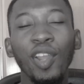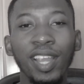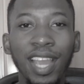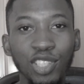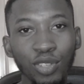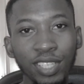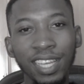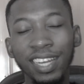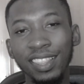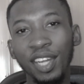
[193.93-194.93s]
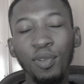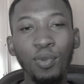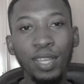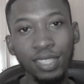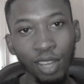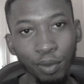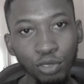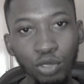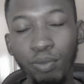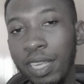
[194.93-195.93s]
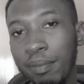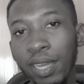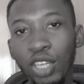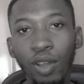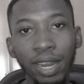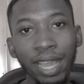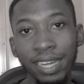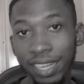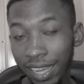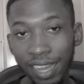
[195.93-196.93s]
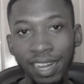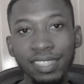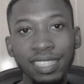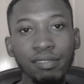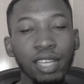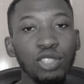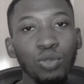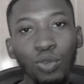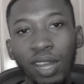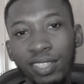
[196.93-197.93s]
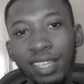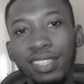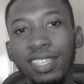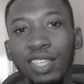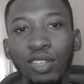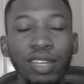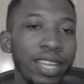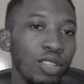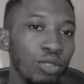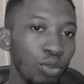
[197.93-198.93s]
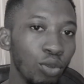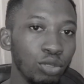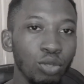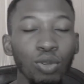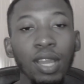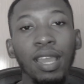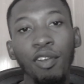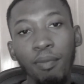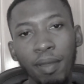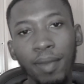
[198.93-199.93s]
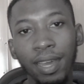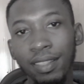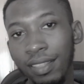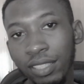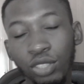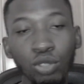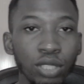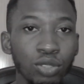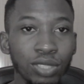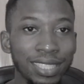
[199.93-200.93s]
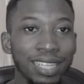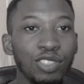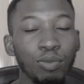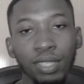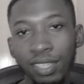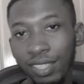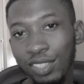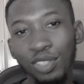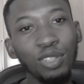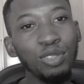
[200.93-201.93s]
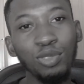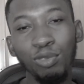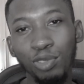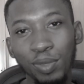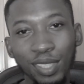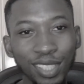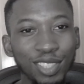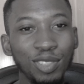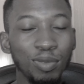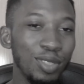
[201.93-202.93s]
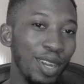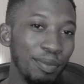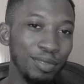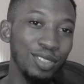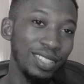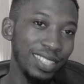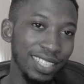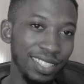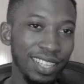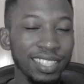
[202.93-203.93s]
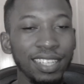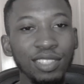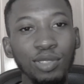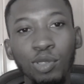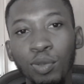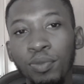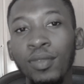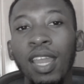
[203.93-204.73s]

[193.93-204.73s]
Okay guys, so these are the three ways um to make money online. There are other stuff that you could actually check it online though. So remember that you need to start to be great. You don't need to, to be great to um to start actually. So